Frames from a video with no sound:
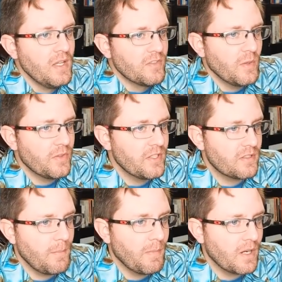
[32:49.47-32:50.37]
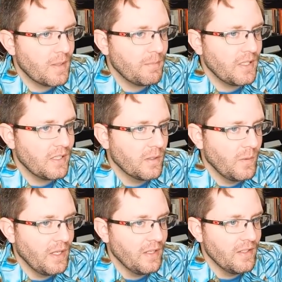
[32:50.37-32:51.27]
So with this market bleeding the
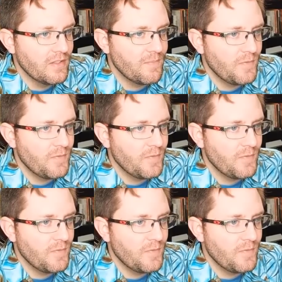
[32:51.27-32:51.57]
way it is,